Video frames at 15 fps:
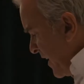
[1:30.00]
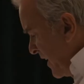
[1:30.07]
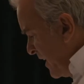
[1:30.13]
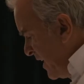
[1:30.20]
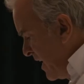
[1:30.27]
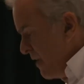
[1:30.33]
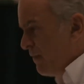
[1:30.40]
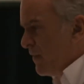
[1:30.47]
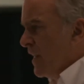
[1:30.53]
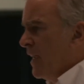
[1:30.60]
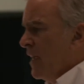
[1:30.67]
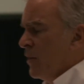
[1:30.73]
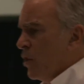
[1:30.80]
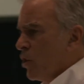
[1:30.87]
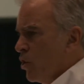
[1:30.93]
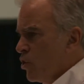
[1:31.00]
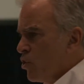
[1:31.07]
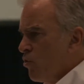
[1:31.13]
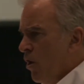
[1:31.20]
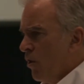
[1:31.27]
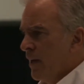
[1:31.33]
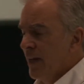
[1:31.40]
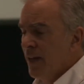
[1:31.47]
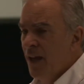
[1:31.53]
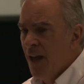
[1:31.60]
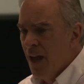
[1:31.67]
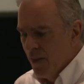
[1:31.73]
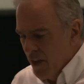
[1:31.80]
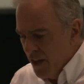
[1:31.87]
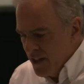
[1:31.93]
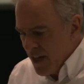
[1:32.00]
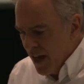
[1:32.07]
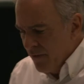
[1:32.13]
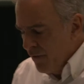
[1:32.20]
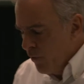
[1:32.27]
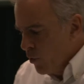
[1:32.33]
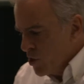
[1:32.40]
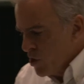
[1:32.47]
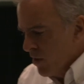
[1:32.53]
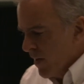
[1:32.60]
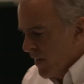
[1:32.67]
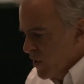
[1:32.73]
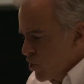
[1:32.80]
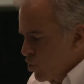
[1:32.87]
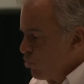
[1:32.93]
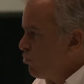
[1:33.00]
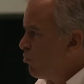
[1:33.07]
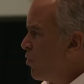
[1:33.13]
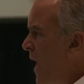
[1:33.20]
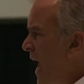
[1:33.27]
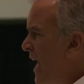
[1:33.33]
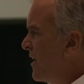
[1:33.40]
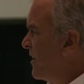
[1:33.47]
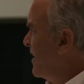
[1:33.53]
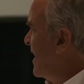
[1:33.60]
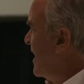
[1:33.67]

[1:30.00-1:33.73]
a gifting in the controlling that is unfortunately shrouded